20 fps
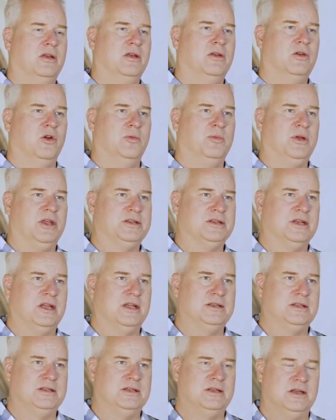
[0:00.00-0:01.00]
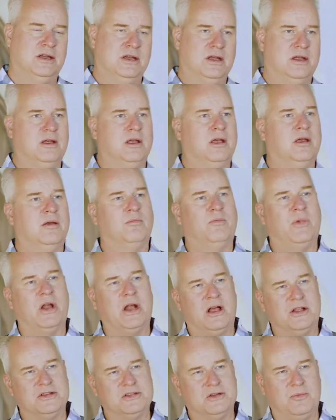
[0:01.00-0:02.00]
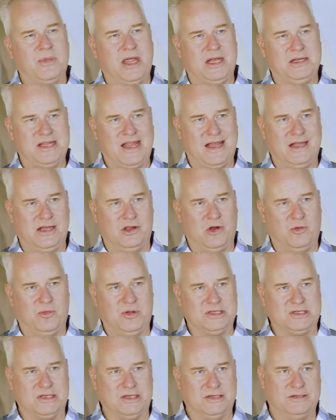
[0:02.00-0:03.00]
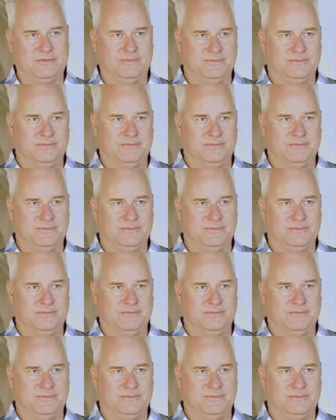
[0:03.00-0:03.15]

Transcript: your business, but also maintaining your business.